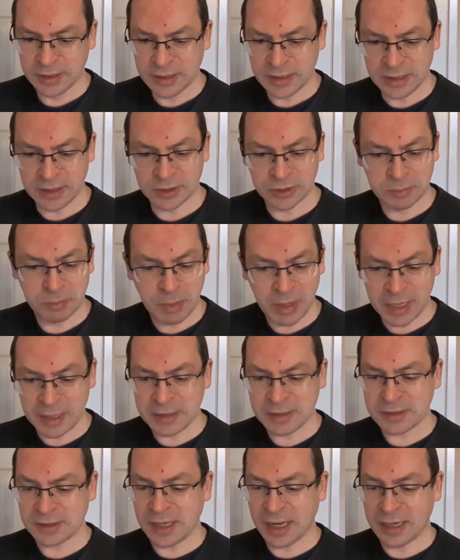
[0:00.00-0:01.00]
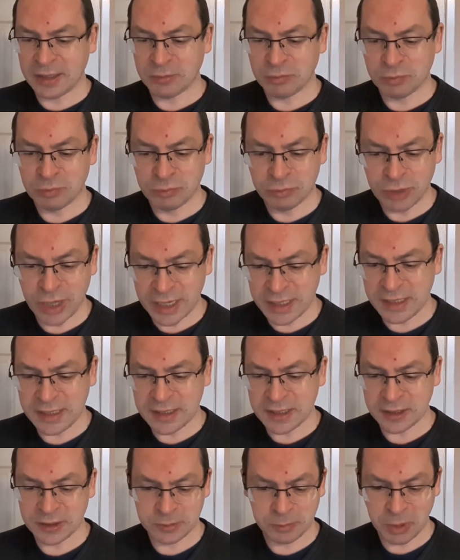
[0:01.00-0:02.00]
He has bent and
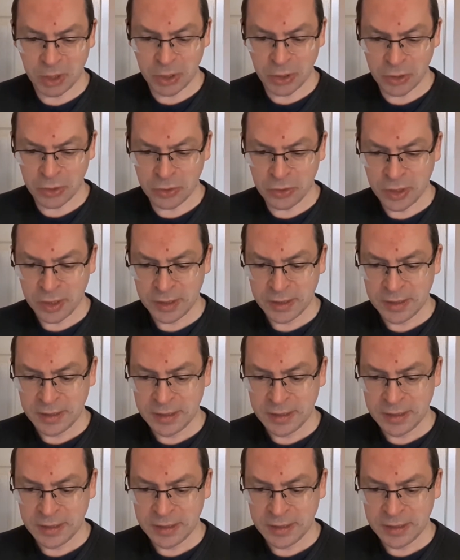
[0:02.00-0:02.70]
readied his bow.